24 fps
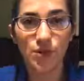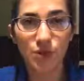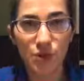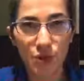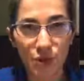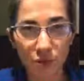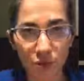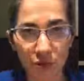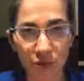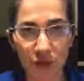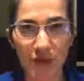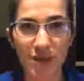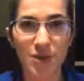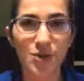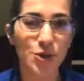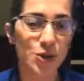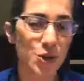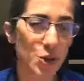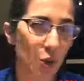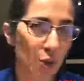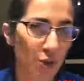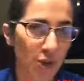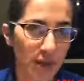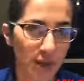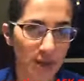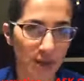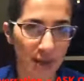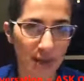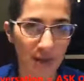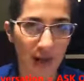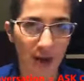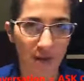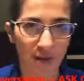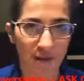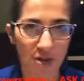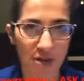you controlling the
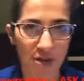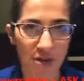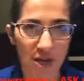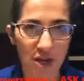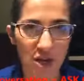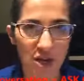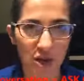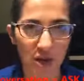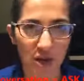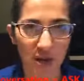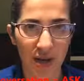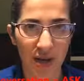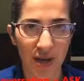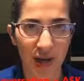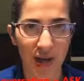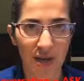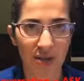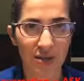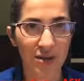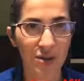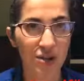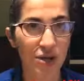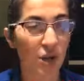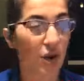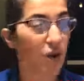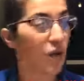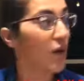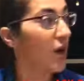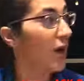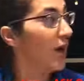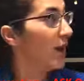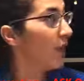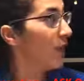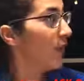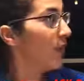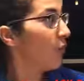conversation again. So
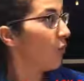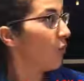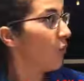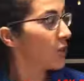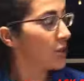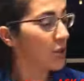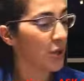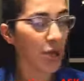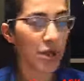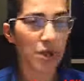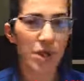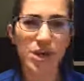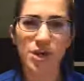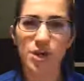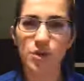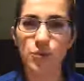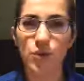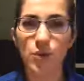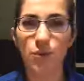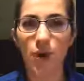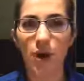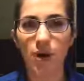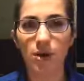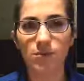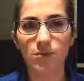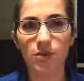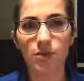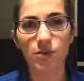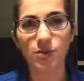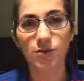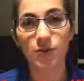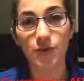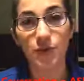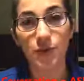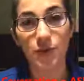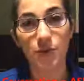one of the things we want them to
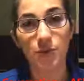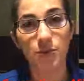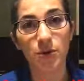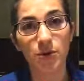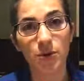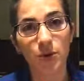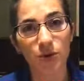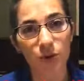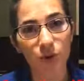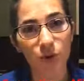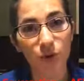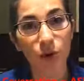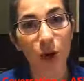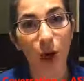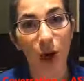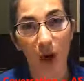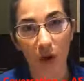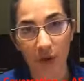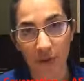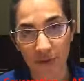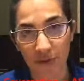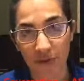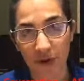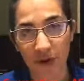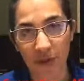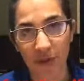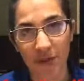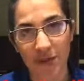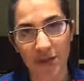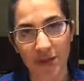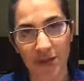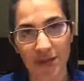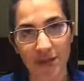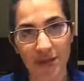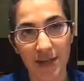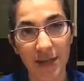do, for them to know that we are
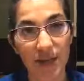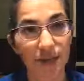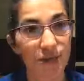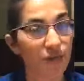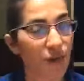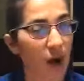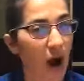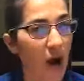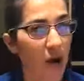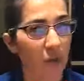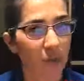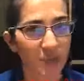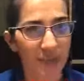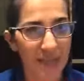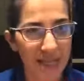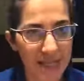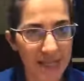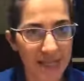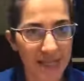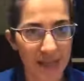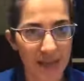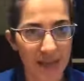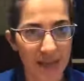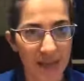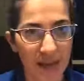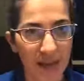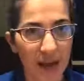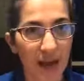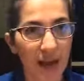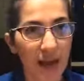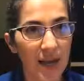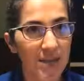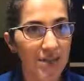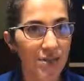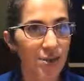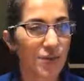famous indeed for our pizzas.
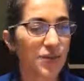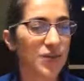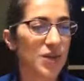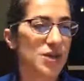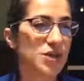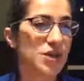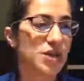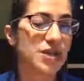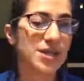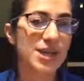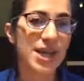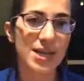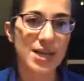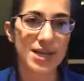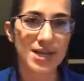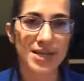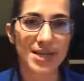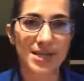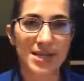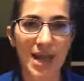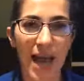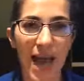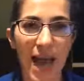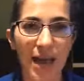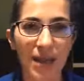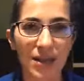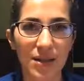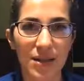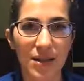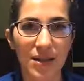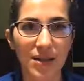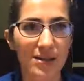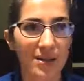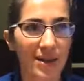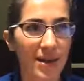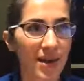So if they just get a
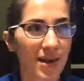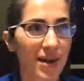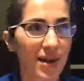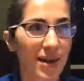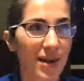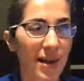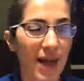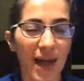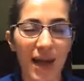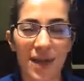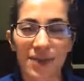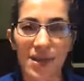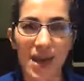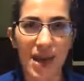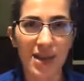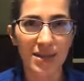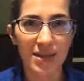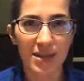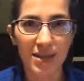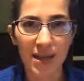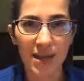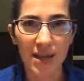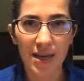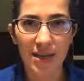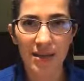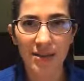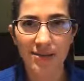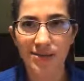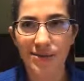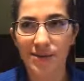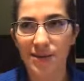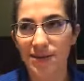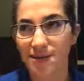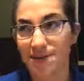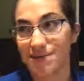salad and that's it,